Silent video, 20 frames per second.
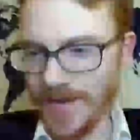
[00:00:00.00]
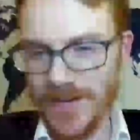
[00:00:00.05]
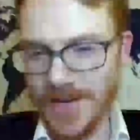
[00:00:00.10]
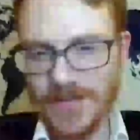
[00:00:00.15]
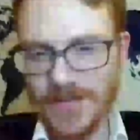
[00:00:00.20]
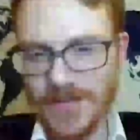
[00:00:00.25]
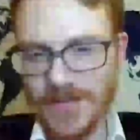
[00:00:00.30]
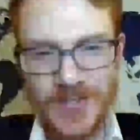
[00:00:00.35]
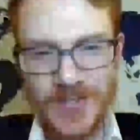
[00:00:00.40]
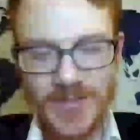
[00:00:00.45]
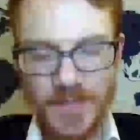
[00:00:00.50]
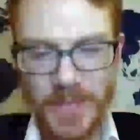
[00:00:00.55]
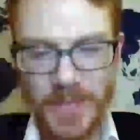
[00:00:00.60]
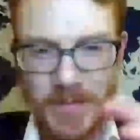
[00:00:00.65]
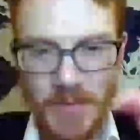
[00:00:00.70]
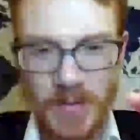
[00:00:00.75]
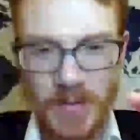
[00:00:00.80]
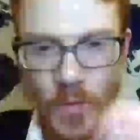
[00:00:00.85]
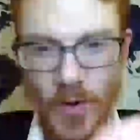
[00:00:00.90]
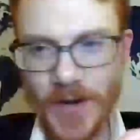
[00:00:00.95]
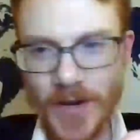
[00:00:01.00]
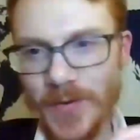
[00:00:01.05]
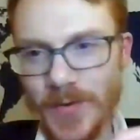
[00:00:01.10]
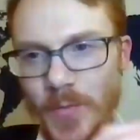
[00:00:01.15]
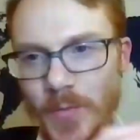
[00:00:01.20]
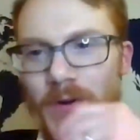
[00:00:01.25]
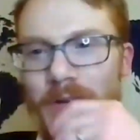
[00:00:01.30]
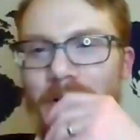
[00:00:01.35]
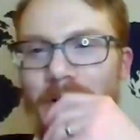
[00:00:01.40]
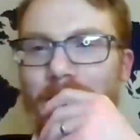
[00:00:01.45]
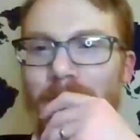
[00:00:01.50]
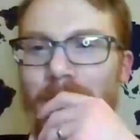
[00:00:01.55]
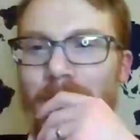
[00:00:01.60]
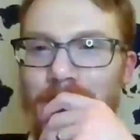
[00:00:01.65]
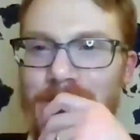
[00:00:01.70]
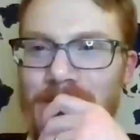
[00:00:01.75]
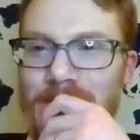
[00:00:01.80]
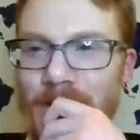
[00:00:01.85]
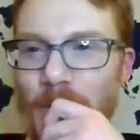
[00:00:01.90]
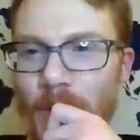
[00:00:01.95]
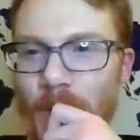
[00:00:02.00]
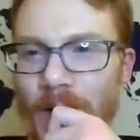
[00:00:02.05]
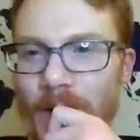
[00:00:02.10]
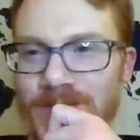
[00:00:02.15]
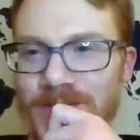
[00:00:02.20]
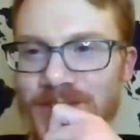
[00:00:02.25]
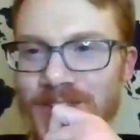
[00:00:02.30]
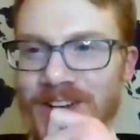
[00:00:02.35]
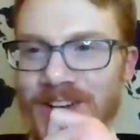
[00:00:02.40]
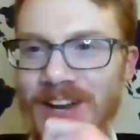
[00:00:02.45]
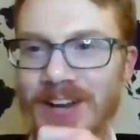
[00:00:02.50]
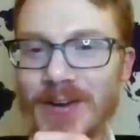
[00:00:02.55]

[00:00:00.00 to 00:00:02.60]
and just maybe one closing question.